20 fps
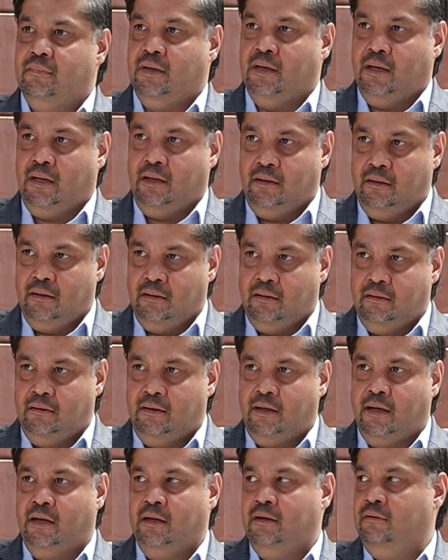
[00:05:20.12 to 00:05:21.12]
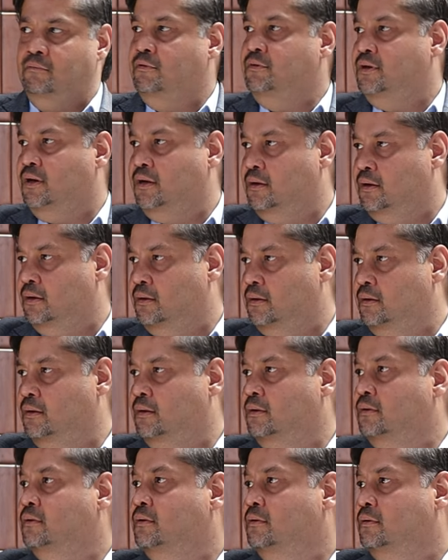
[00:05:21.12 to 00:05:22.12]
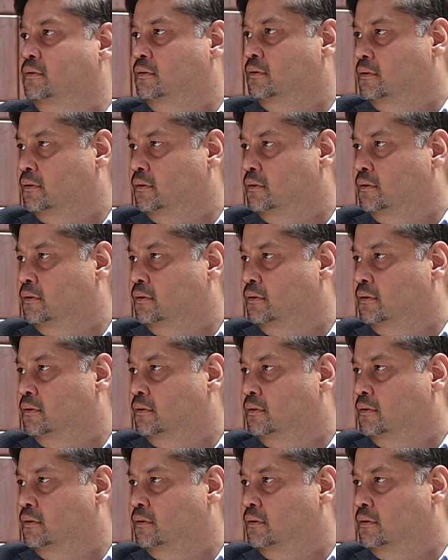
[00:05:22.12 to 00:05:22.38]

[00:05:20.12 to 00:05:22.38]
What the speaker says: And TAN, which had done another